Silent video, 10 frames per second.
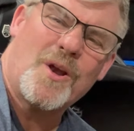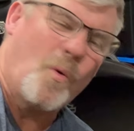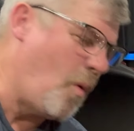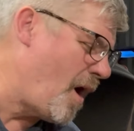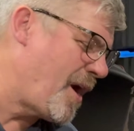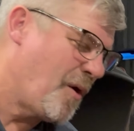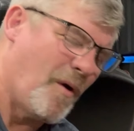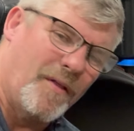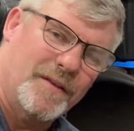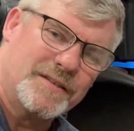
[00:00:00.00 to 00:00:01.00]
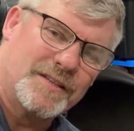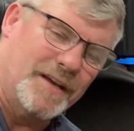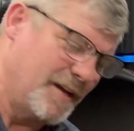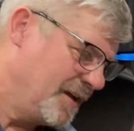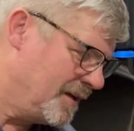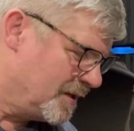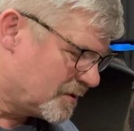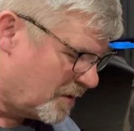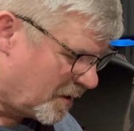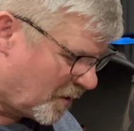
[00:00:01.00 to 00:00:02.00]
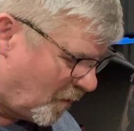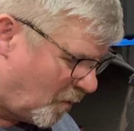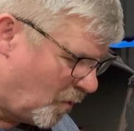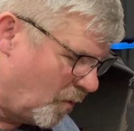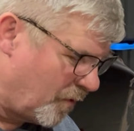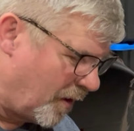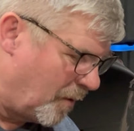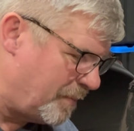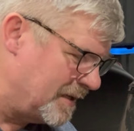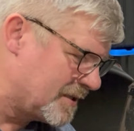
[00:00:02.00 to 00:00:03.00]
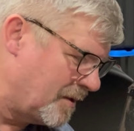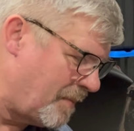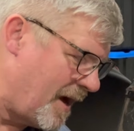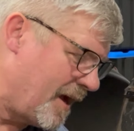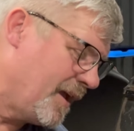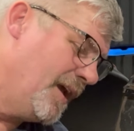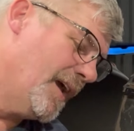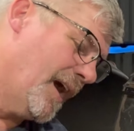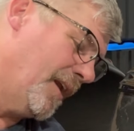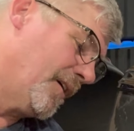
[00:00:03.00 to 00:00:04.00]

of wire on this thing. So I'm going to hold the little piece in the back, and I'm